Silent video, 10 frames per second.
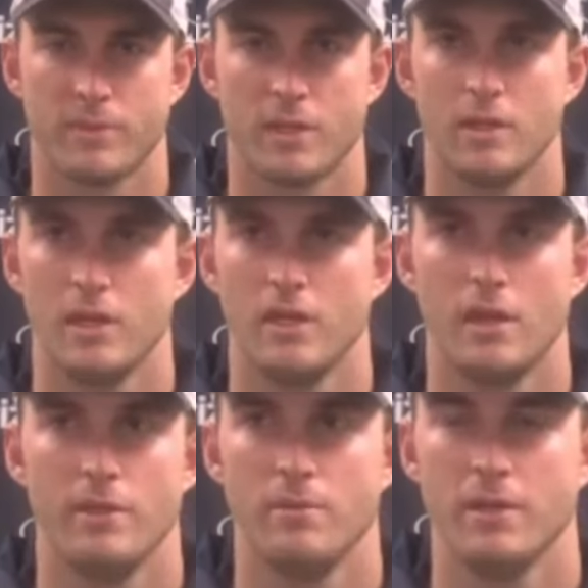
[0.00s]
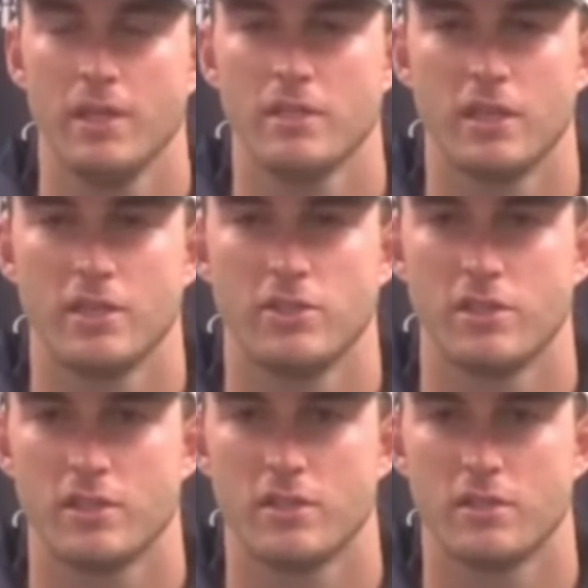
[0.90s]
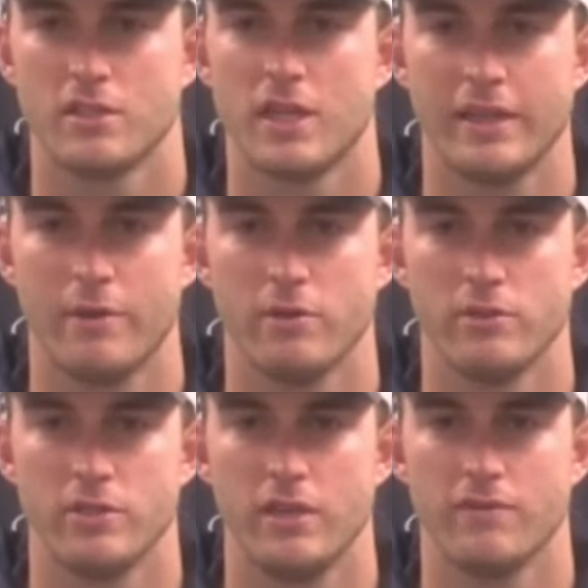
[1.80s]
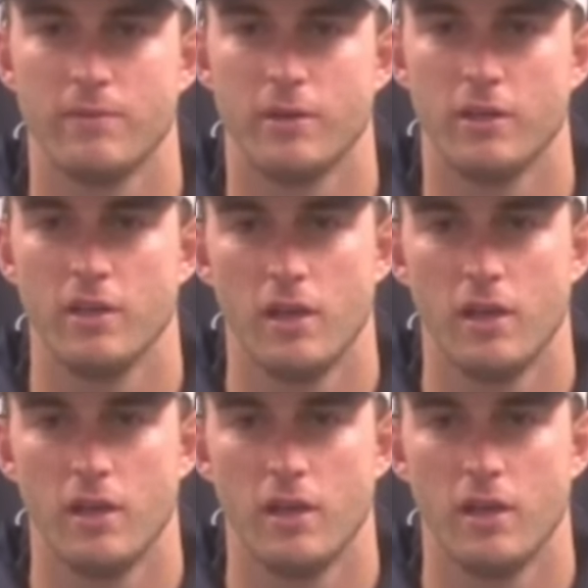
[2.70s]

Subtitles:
Yeah, I mean, the biggest thing is just setting that routine from early